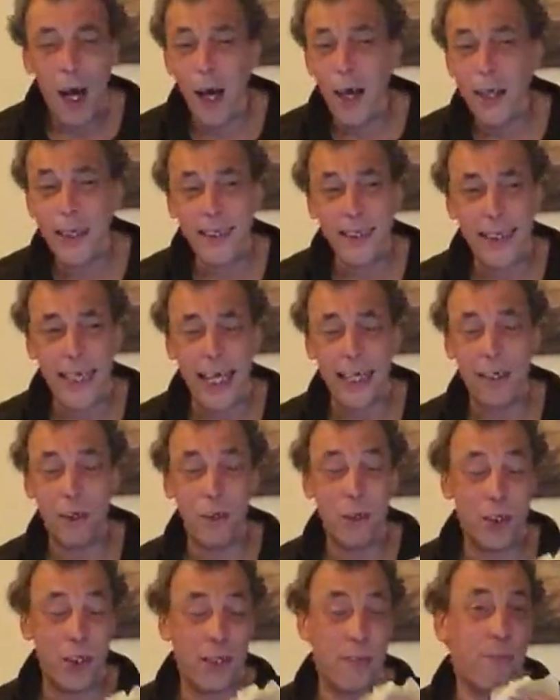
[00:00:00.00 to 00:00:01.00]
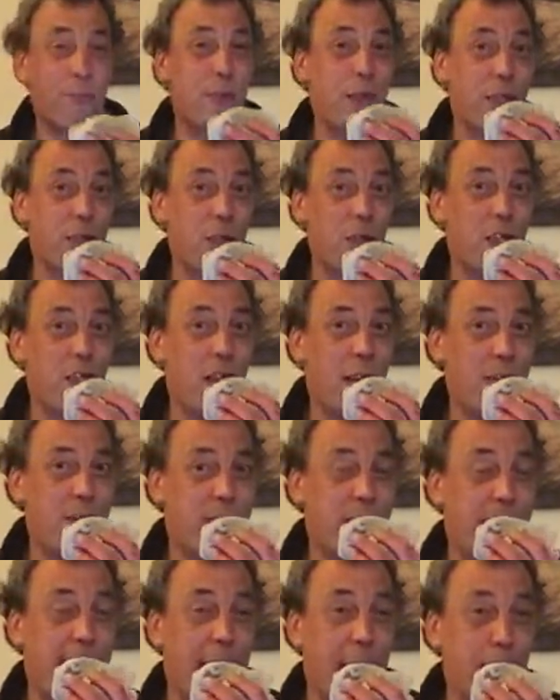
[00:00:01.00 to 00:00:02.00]
I'd settle just for a good
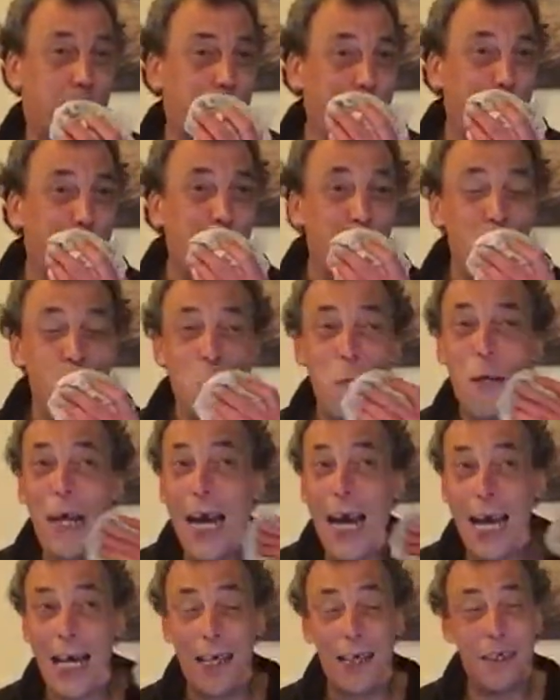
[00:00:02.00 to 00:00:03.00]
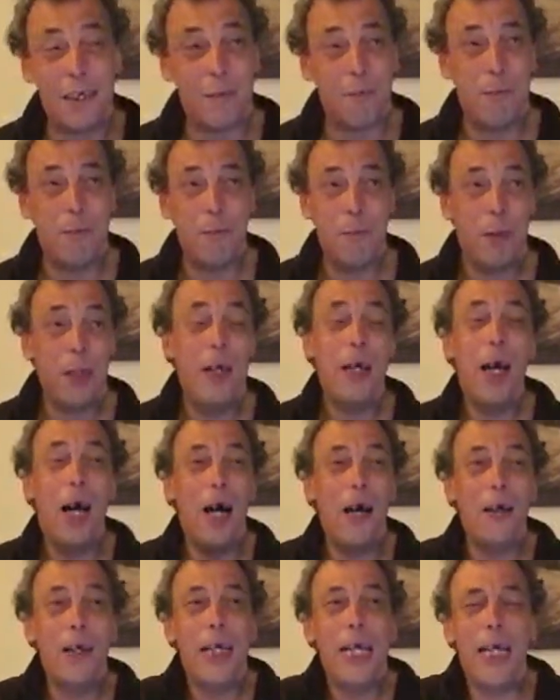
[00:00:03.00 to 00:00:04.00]
afternoon, and
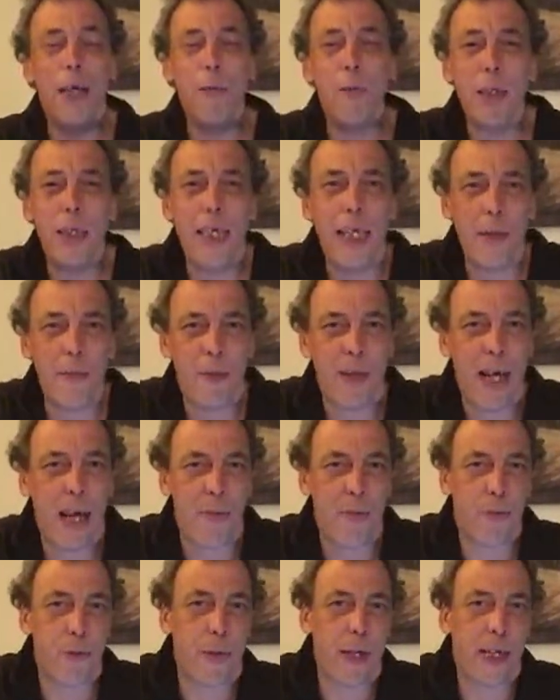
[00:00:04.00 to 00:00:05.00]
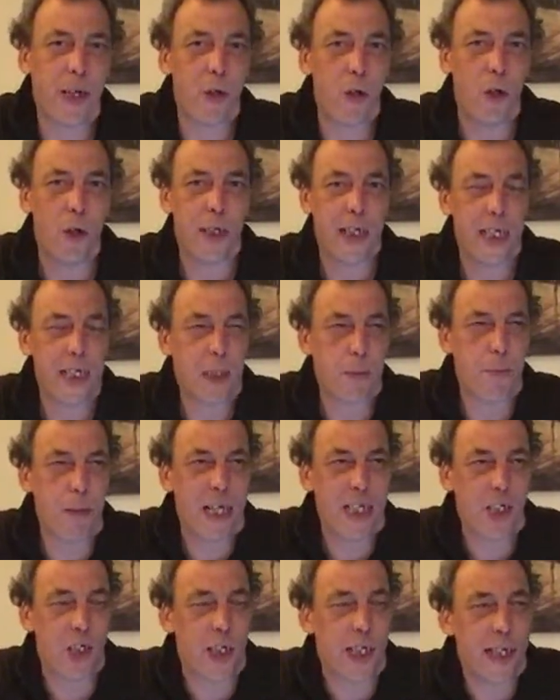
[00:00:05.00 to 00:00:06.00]
he wouldn't even have to record it
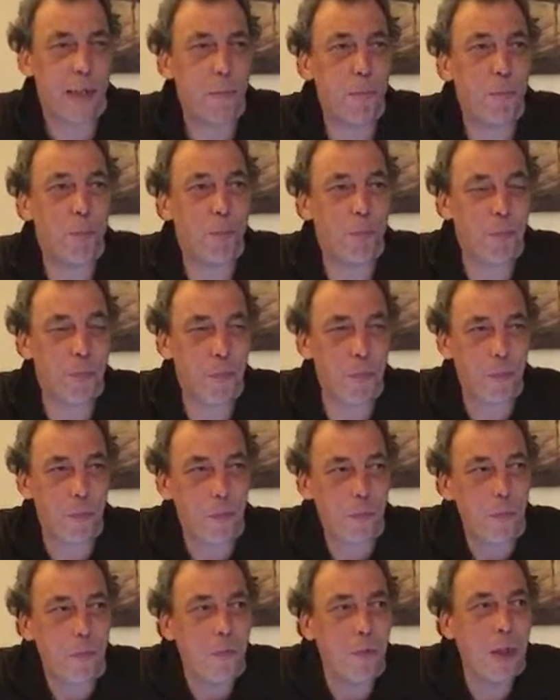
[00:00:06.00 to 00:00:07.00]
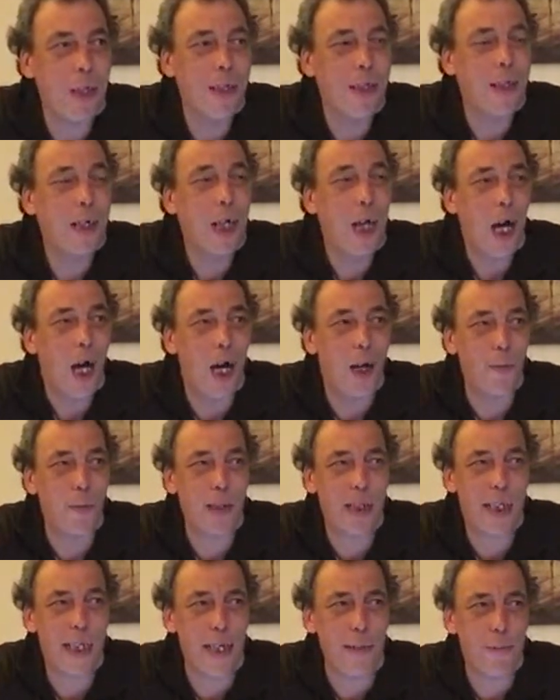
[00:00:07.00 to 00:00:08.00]
specially. I
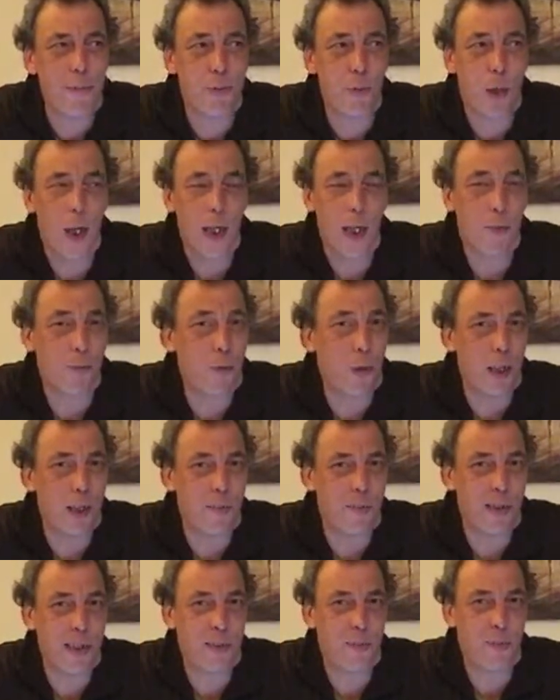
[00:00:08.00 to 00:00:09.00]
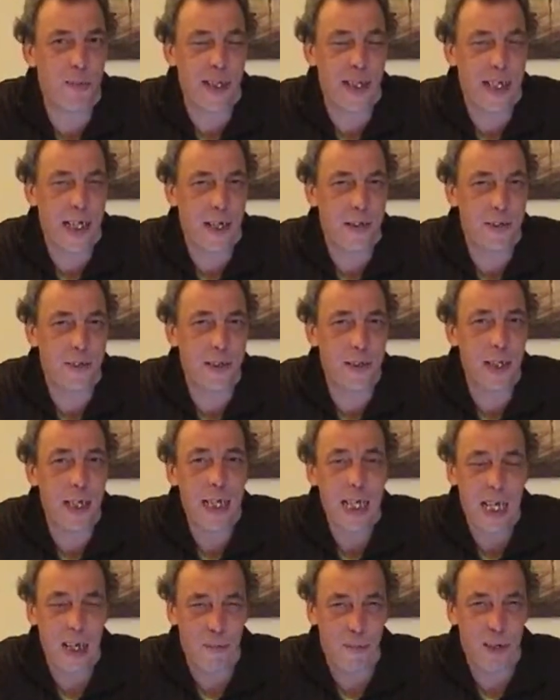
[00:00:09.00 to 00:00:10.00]
would lift one off one of his videos
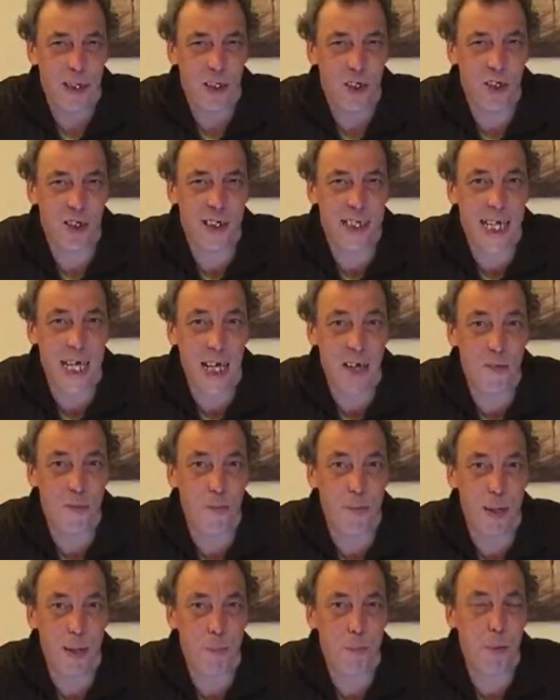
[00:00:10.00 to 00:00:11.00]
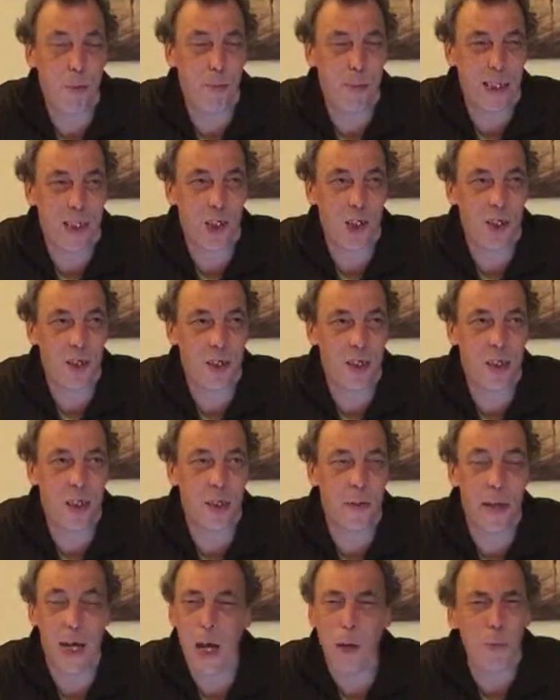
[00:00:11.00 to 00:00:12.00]
if he just gave me permission to do it.